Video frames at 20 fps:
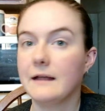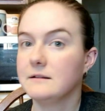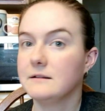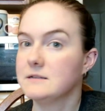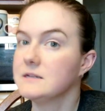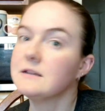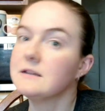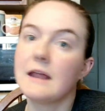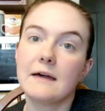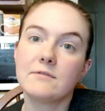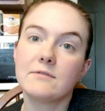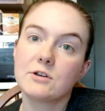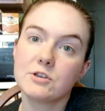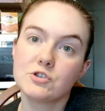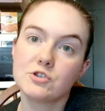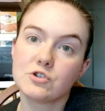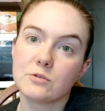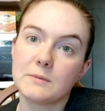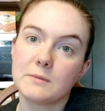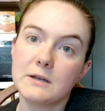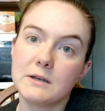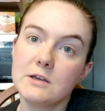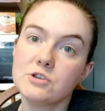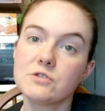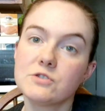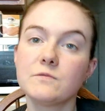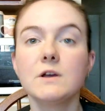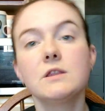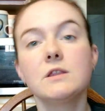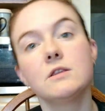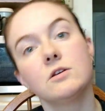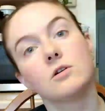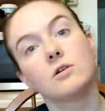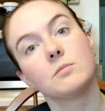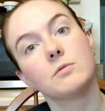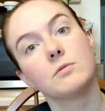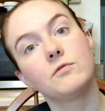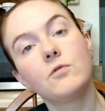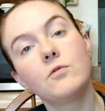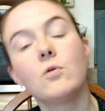didn't have a good germination rate the
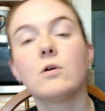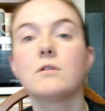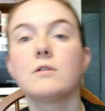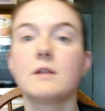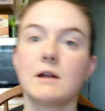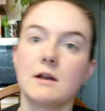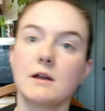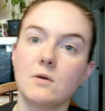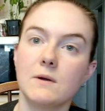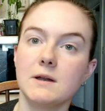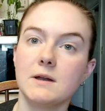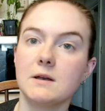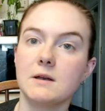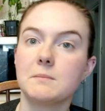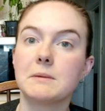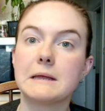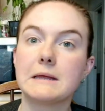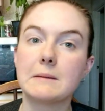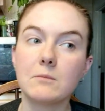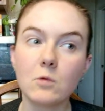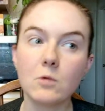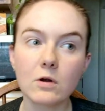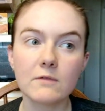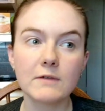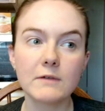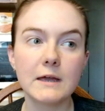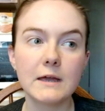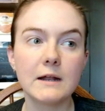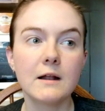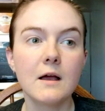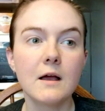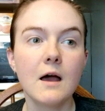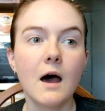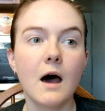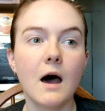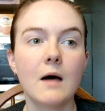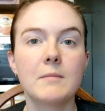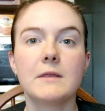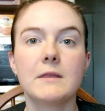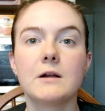year before, then I know I need to plant more of it.
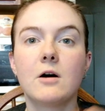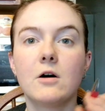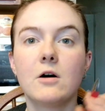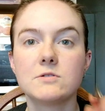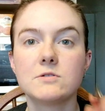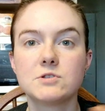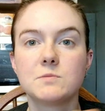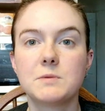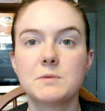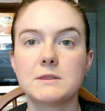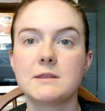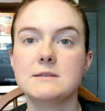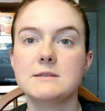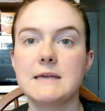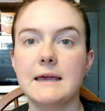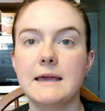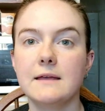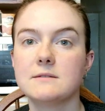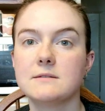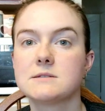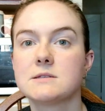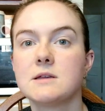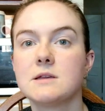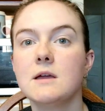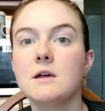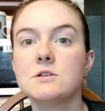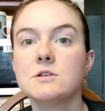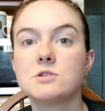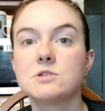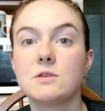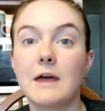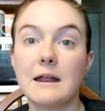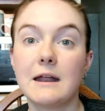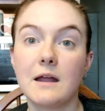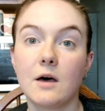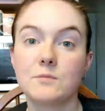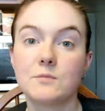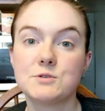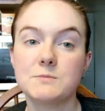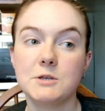And then I'll also put the dates. So that
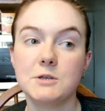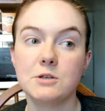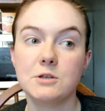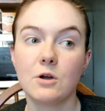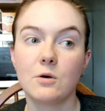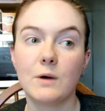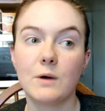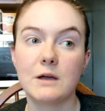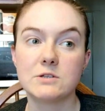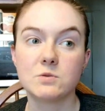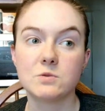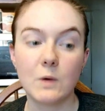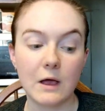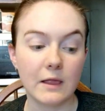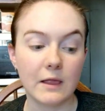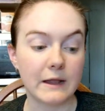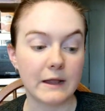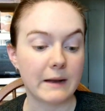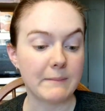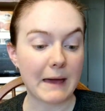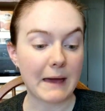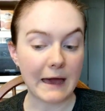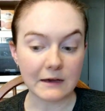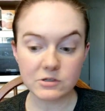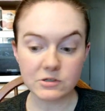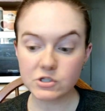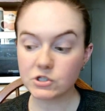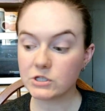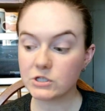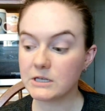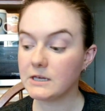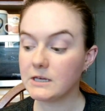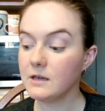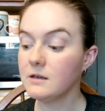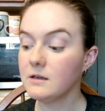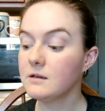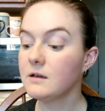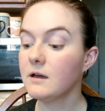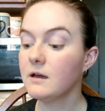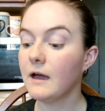helps me know as well. And I'm actually
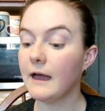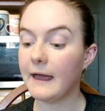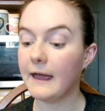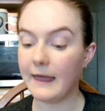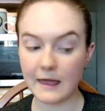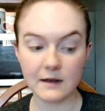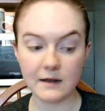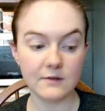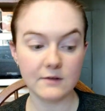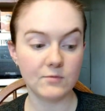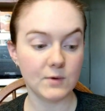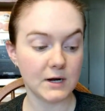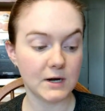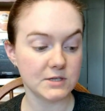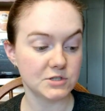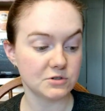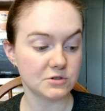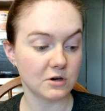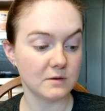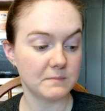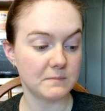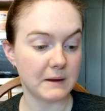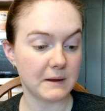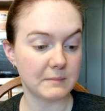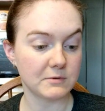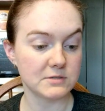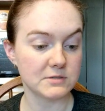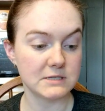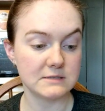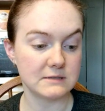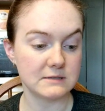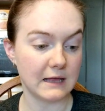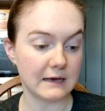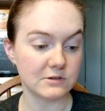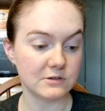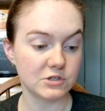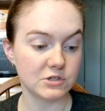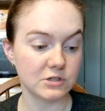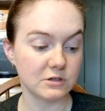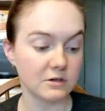ahead of when I started pepper seeds
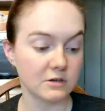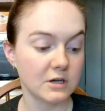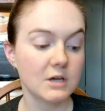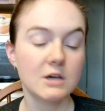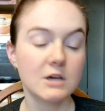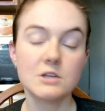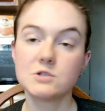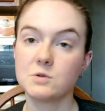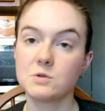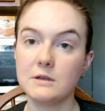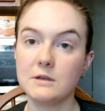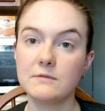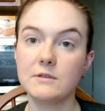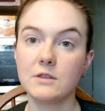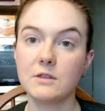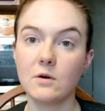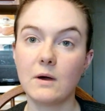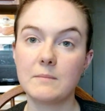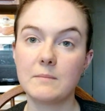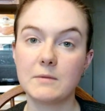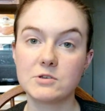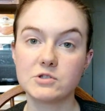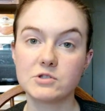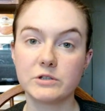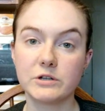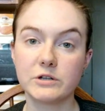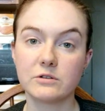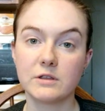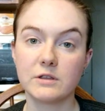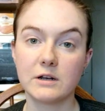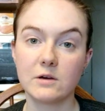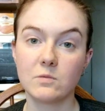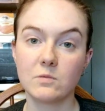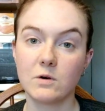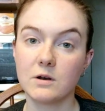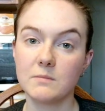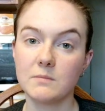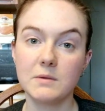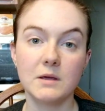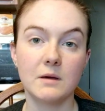last year. So even though I'm much later than I
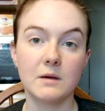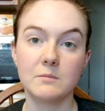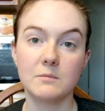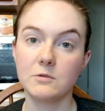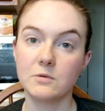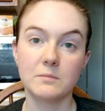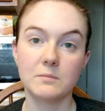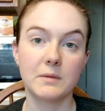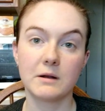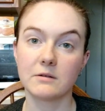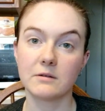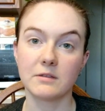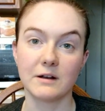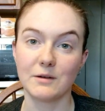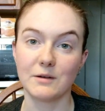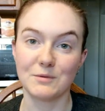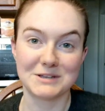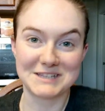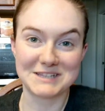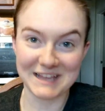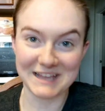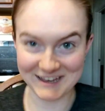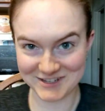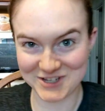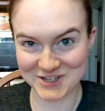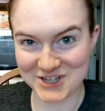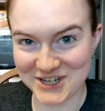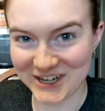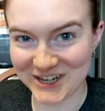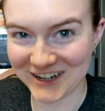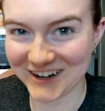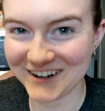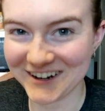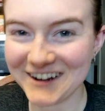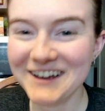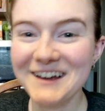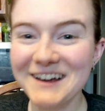want to be, I'm doing better than I was last year.